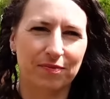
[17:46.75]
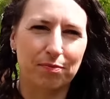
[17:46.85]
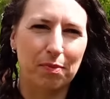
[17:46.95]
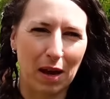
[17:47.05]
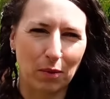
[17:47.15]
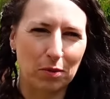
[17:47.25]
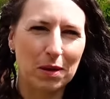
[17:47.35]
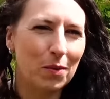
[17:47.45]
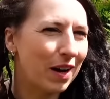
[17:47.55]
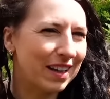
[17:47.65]
bear with me
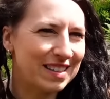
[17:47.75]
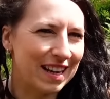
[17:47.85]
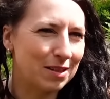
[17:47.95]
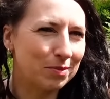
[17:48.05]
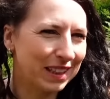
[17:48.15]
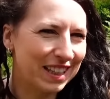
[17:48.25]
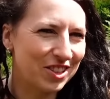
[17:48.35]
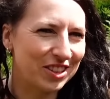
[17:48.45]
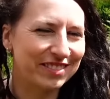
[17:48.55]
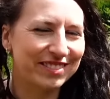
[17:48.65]
while I set up my kitchen.